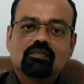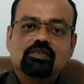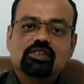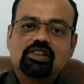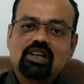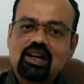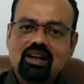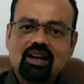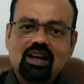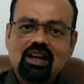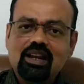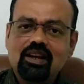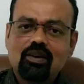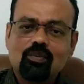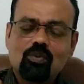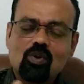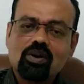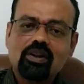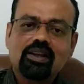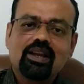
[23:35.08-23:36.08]
Generally,
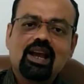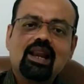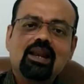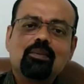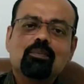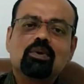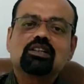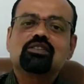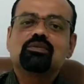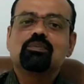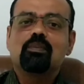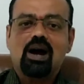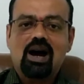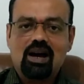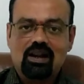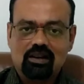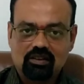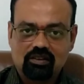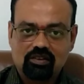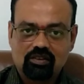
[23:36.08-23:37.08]
it won't carry much
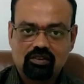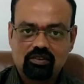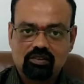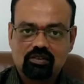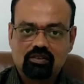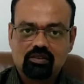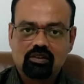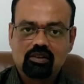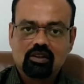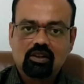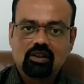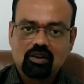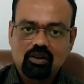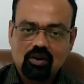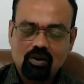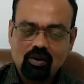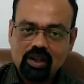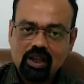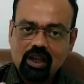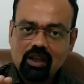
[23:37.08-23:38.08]
marks.
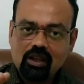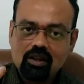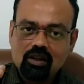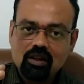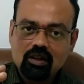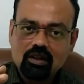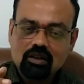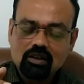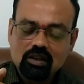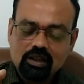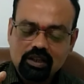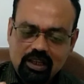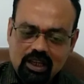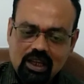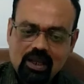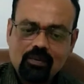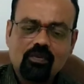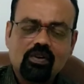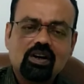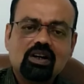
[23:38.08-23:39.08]
Okay?
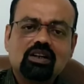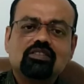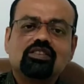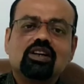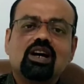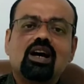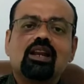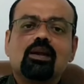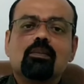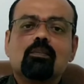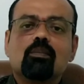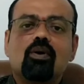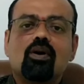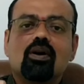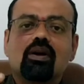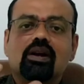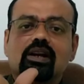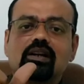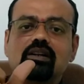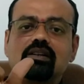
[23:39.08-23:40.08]
Keywords are
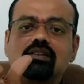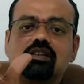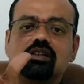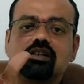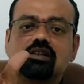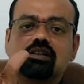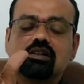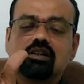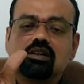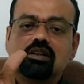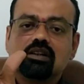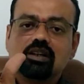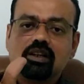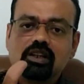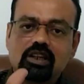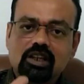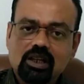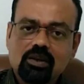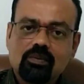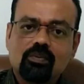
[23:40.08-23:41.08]
important.
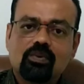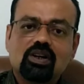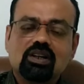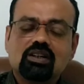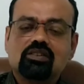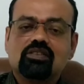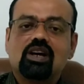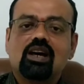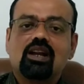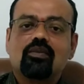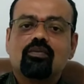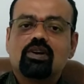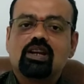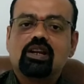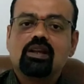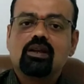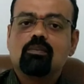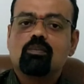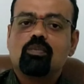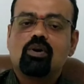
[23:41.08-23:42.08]
Keywords are
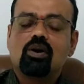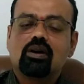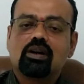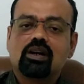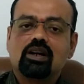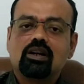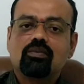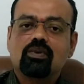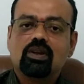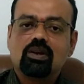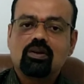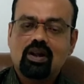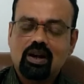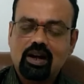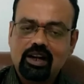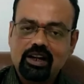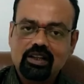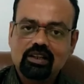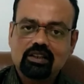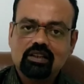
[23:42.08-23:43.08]
very important when you are
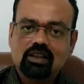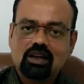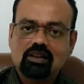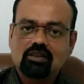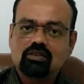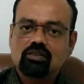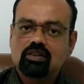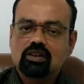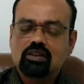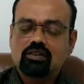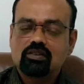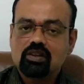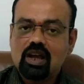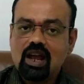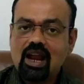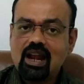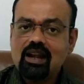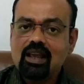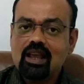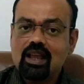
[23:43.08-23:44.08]
writing the answers,
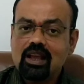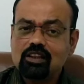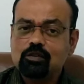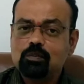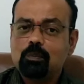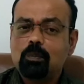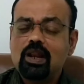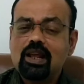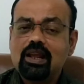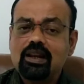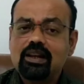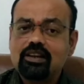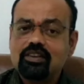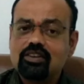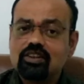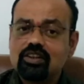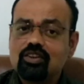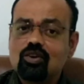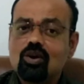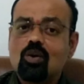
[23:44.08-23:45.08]
and explain it
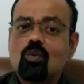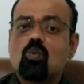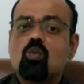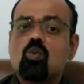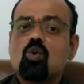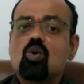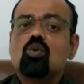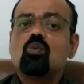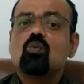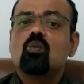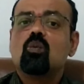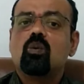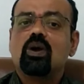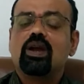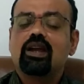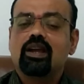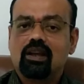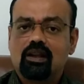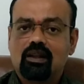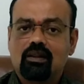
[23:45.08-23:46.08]
in your own
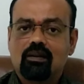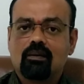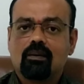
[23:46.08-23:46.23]
way,